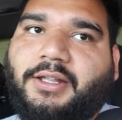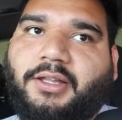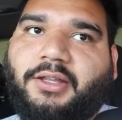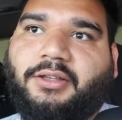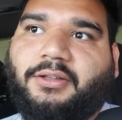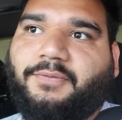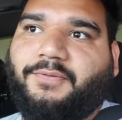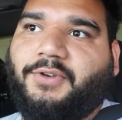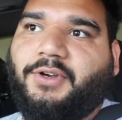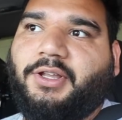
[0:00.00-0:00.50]

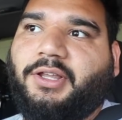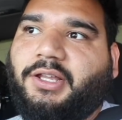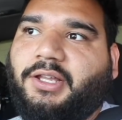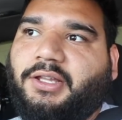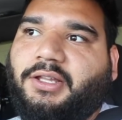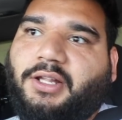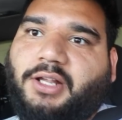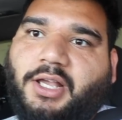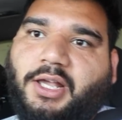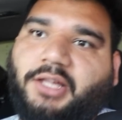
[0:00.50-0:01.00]
So
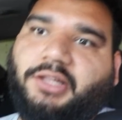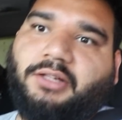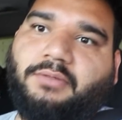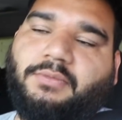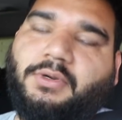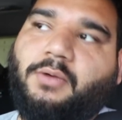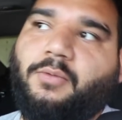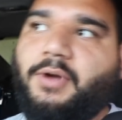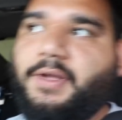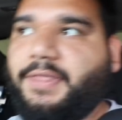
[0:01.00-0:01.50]
versus a
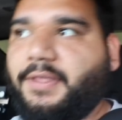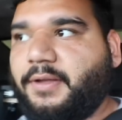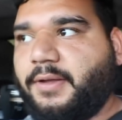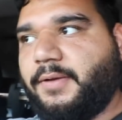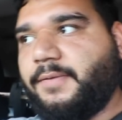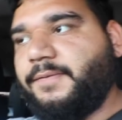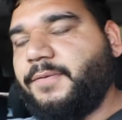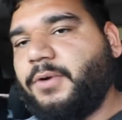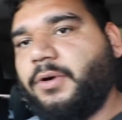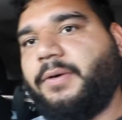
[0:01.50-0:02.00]
custom one with
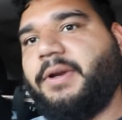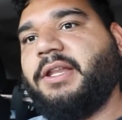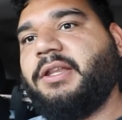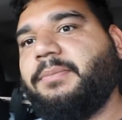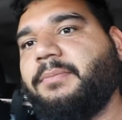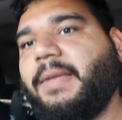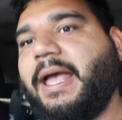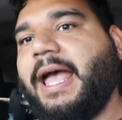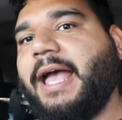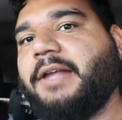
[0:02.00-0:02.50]
a full
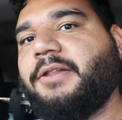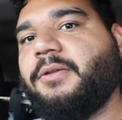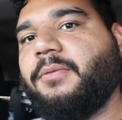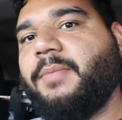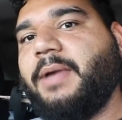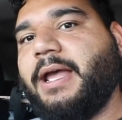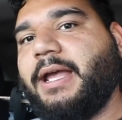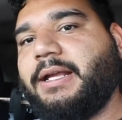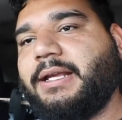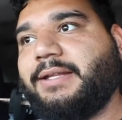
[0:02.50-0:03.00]
race axle
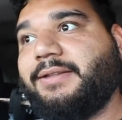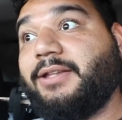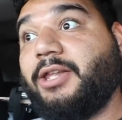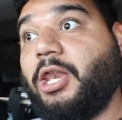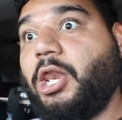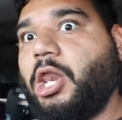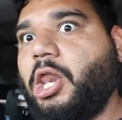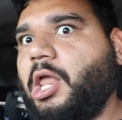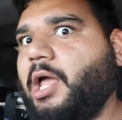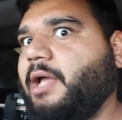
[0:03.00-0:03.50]
back, it's a
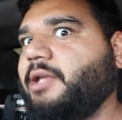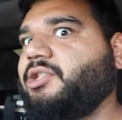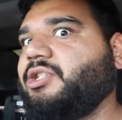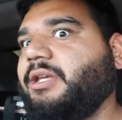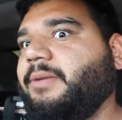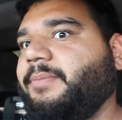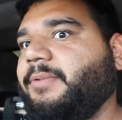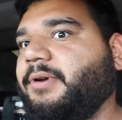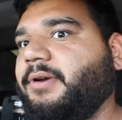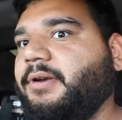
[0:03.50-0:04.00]
lot
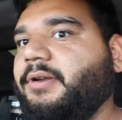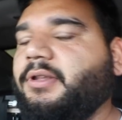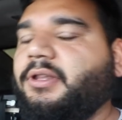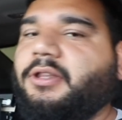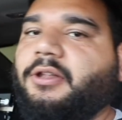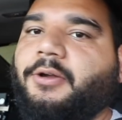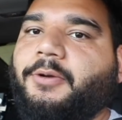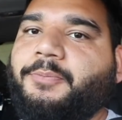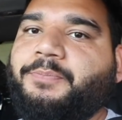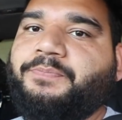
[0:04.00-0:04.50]
cheaper.
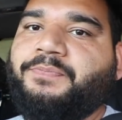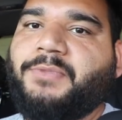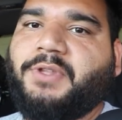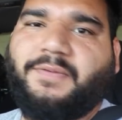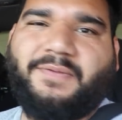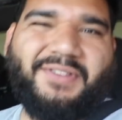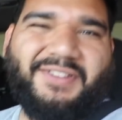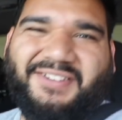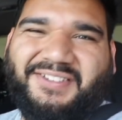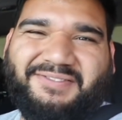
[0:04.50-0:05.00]
So
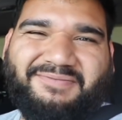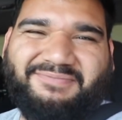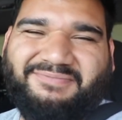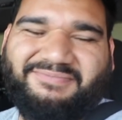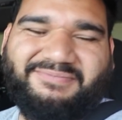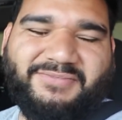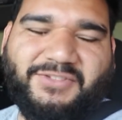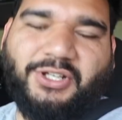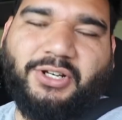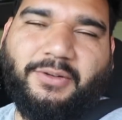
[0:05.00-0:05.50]
for this,
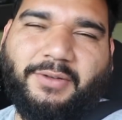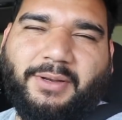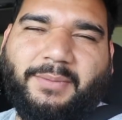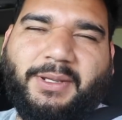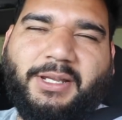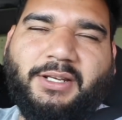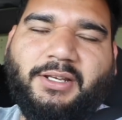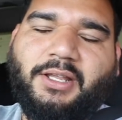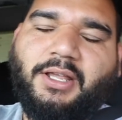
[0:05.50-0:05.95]
you know what I mean?